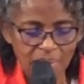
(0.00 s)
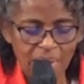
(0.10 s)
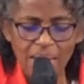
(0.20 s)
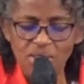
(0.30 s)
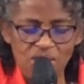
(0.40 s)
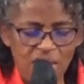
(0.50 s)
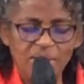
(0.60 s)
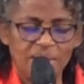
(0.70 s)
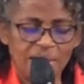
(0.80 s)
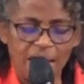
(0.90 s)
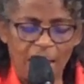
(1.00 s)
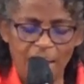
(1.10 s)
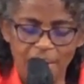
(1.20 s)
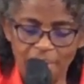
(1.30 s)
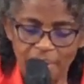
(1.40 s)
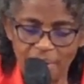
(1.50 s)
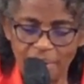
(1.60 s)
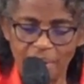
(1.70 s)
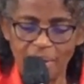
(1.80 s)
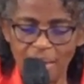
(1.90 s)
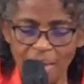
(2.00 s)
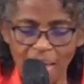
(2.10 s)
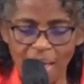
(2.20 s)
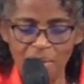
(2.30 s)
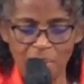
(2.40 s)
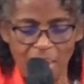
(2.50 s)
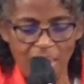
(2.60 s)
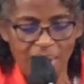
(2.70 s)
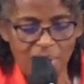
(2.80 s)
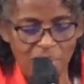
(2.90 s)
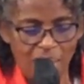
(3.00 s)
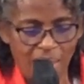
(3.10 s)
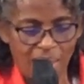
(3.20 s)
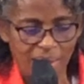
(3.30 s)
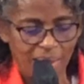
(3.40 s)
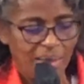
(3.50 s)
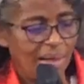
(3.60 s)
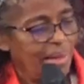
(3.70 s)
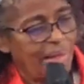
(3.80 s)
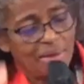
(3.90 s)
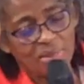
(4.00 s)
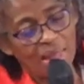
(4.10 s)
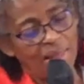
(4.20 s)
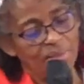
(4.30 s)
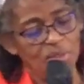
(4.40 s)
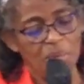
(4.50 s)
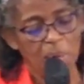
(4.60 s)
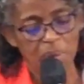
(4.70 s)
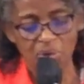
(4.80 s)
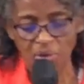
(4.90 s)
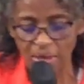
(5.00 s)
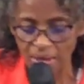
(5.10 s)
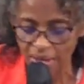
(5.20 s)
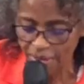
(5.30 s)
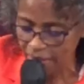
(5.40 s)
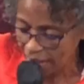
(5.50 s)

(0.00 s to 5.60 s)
In Jesus' name, amen. Amen. That's it. You may be seated.